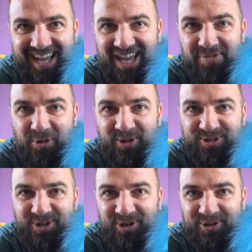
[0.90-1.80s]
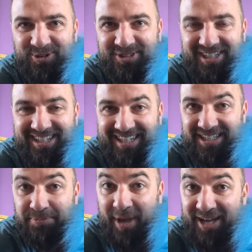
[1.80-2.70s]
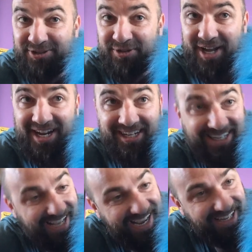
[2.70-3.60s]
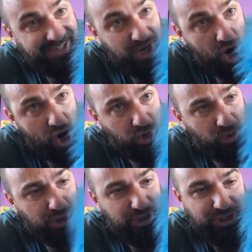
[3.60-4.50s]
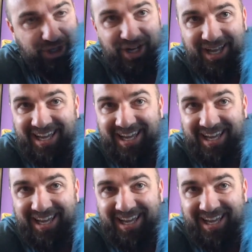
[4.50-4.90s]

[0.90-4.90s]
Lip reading: Hey, boys and girls, it's Pastor Hayden and Harry,